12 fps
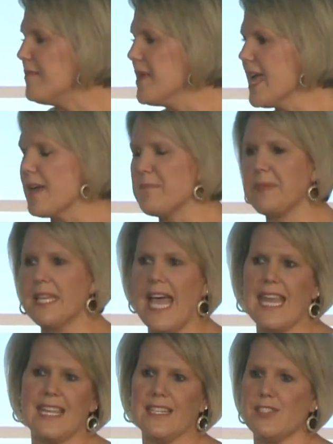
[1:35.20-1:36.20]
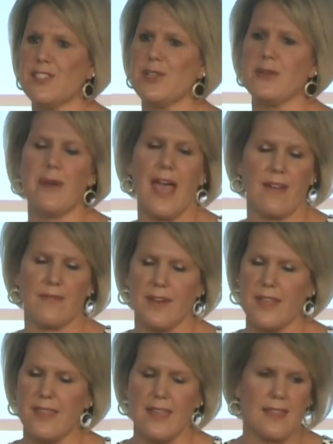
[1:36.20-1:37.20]
It bled into
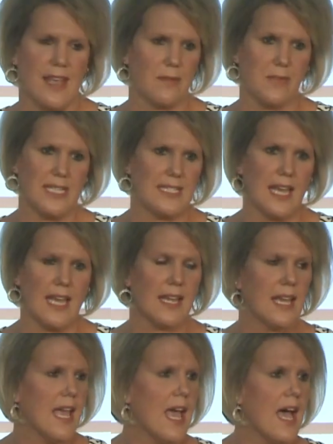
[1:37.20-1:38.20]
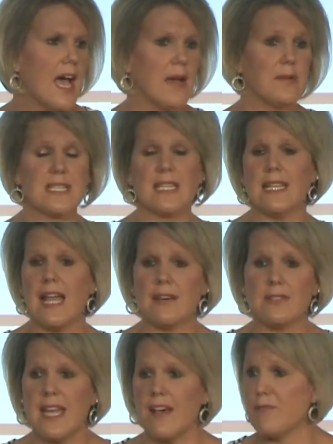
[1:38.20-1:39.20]
everything that we did. I wasn't
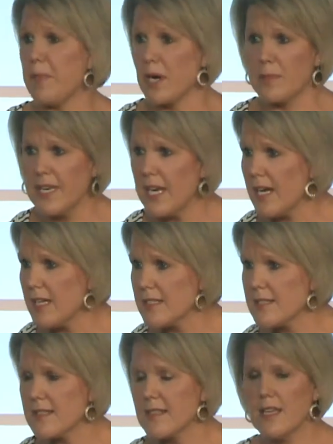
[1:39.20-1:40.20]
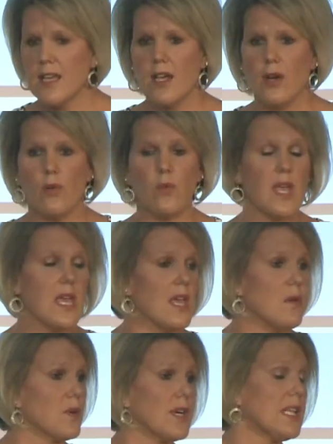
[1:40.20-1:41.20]
allowed to have Barbie dolls. We
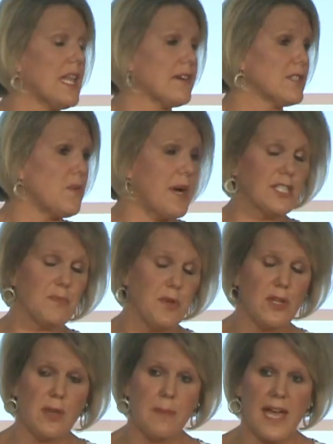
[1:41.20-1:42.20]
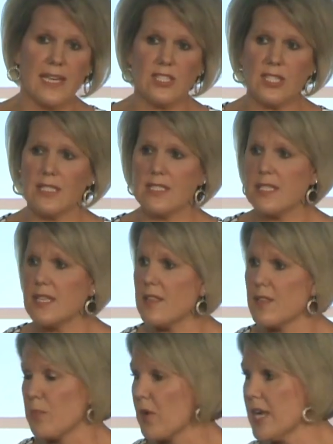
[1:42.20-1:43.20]
weren't allowed to watch beauty pageants.
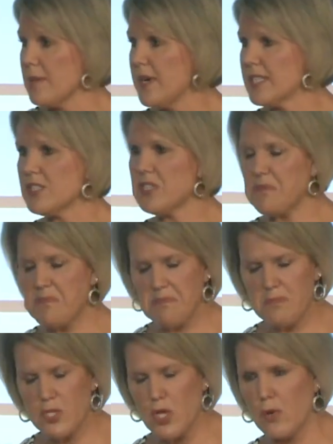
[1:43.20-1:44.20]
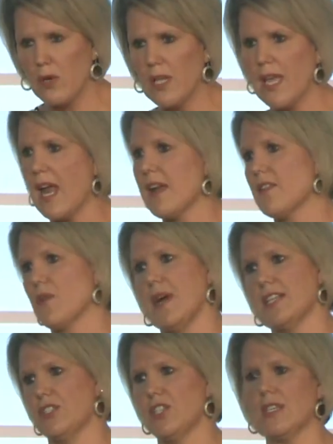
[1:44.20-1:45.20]
The Brady Bunch, totally out of the
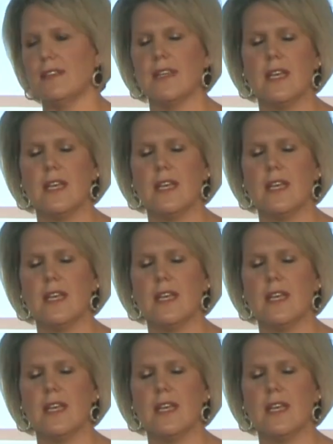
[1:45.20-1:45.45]
question.